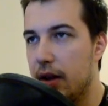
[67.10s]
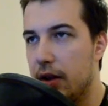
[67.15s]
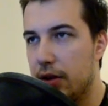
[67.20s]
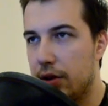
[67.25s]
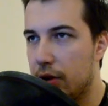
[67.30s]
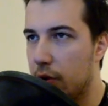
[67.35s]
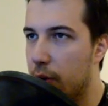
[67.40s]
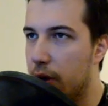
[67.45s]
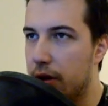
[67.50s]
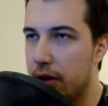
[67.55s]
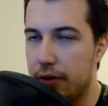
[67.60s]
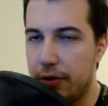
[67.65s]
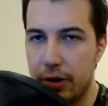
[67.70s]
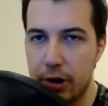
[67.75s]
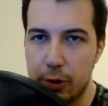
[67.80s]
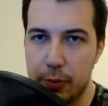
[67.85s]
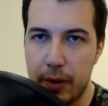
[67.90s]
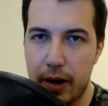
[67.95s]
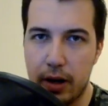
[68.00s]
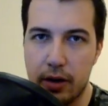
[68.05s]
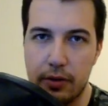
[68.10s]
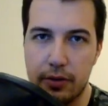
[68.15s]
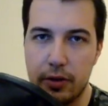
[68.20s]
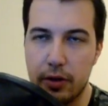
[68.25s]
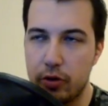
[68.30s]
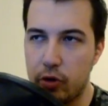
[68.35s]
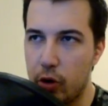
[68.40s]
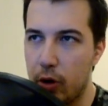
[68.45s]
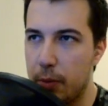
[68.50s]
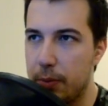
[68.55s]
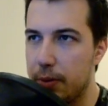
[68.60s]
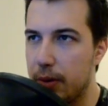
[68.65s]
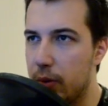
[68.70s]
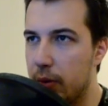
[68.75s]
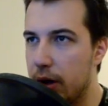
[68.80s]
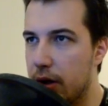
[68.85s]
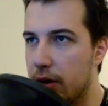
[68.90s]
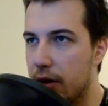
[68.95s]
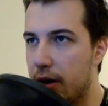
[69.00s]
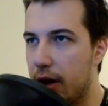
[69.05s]
So in the first part of the drop,
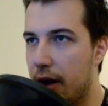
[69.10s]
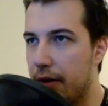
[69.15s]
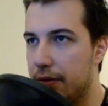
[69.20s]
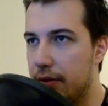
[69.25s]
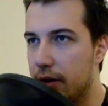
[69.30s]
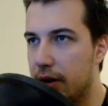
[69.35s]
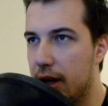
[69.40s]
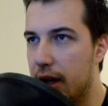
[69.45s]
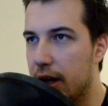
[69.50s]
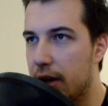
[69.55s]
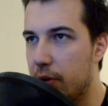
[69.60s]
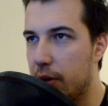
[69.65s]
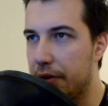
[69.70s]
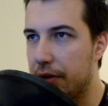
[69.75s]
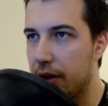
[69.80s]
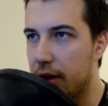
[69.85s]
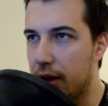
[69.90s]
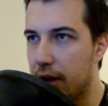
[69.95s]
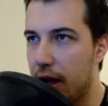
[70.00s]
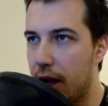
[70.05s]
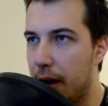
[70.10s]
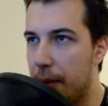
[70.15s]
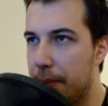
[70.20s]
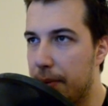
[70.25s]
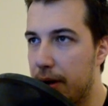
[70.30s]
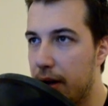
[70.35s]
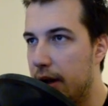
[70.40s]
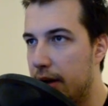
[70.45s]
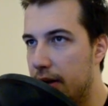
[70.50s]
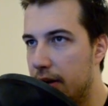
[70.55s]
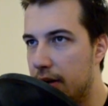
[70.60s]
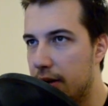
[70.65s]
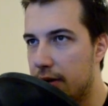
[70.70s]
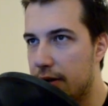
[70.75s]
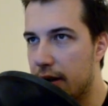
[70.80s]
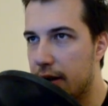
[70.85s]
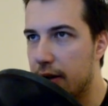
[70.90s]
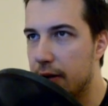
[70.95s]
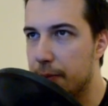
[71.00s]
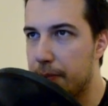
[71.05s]
we're gonna have the kick with the clap, and in the
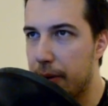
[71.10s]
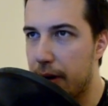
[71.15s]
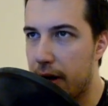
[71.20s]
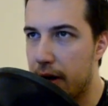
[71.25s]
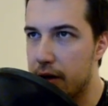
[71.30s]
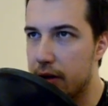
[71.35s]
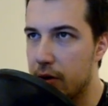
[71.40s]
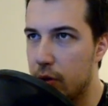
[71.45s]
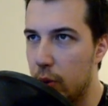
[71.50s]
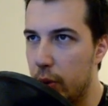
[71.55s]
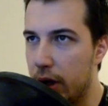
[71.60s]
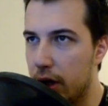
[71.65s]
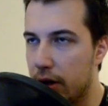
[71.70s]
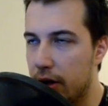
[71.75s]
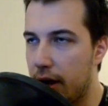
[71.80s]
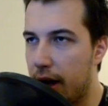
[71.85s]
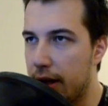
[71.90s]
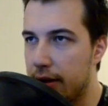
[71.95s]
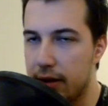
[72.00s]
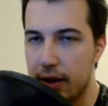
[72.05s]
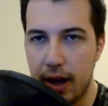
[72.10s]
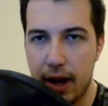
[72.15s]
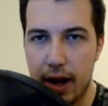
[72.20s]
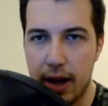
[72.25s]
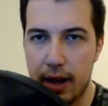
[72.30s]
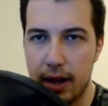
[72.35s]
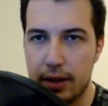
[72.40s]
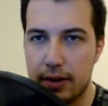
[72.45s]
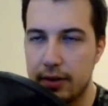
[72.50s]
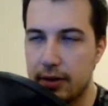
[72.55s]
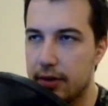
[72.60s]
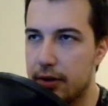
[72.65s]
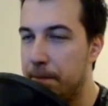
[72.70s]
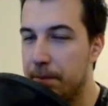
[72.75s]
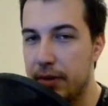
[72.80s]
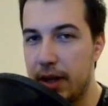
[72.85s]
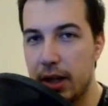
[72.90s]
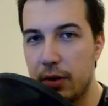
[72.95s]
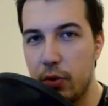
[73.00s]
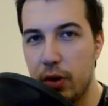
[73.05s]
second part, we're gonna add the hi-hats.
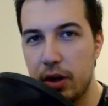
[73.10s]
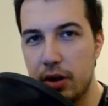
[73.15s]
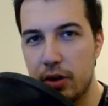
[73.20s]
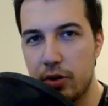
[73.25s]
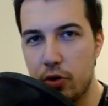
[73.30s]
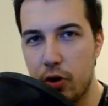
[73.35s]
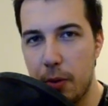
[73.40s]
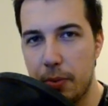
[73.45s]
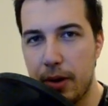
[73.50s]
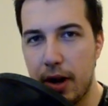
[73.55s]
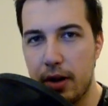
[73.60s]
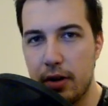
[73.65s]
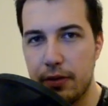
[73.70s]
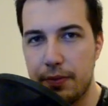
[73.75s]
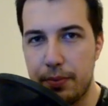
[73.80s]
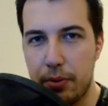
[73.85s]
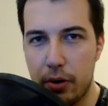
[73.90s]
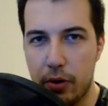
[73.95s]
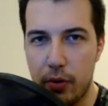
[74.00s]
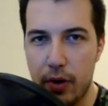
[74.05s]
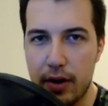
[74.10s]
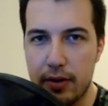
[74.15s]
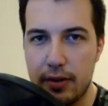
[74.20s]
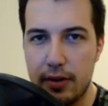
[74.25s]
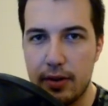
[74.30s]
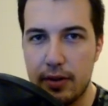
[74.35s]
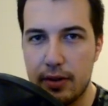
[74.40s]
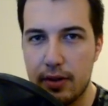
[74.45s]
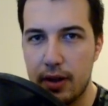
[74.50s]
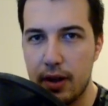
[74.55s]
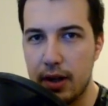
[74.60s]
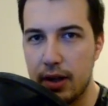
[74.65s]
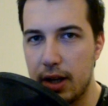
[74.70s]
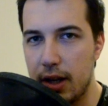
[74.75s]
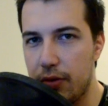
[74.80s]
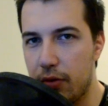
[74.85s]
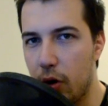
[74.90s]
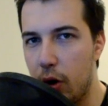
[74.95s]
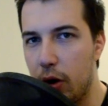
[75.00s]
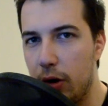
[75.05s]
That way the drop kind of progresses and
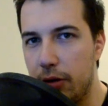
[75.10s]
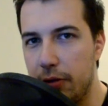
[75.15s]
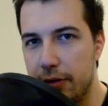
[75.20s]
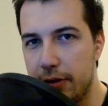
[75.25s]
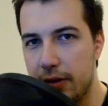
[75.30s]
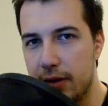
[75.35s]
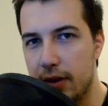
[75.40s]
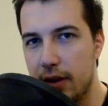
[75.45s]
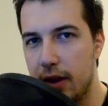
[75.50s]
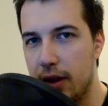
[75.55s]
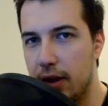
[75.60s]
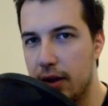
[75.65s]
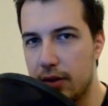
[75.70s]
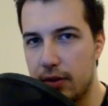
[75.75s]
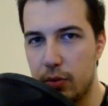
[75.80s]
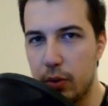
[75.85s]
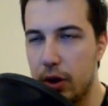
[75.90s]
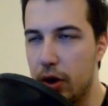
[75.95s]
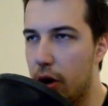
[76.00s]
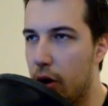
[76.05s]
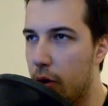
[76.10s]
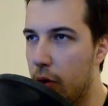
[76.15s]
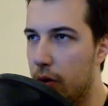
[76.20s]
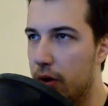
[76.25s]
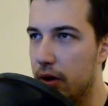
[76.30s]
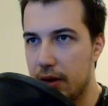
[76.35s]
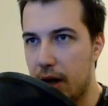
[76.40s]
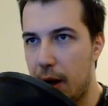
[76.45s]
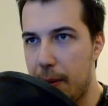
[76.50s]
evolves as we go.